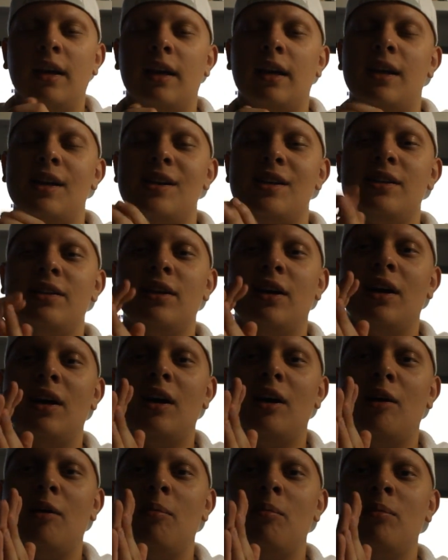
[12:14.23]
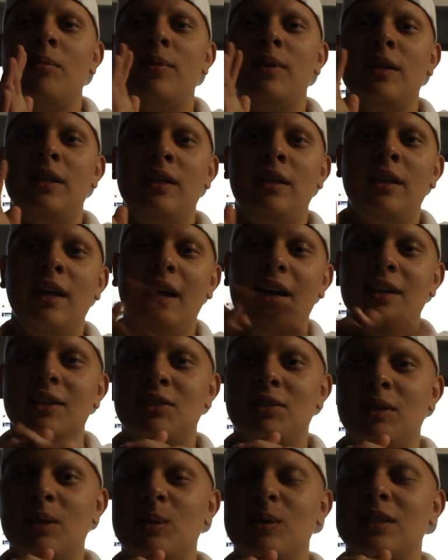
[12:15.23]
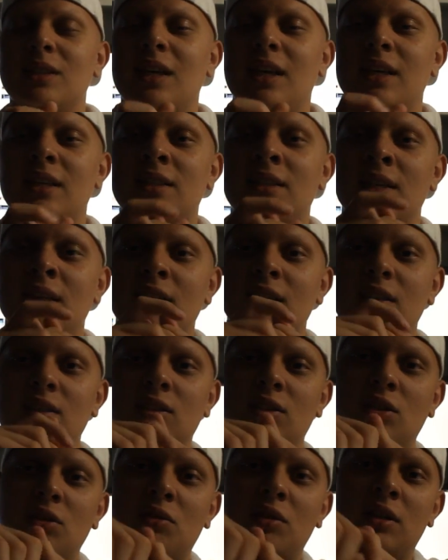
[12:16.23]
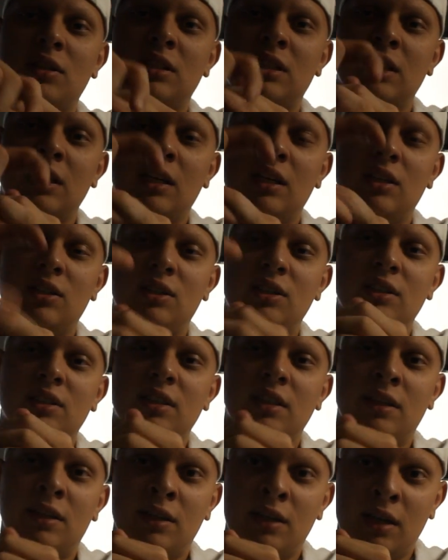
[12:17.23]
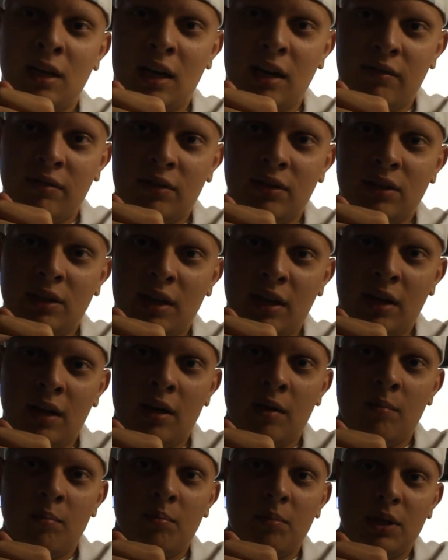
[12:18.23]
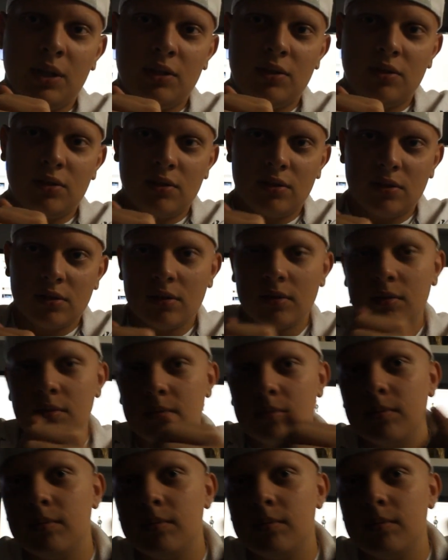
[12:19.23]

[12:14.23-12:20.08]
and um, yeah, so anyways guys, this is Chris, I'll see you guys later, have a good day, peace.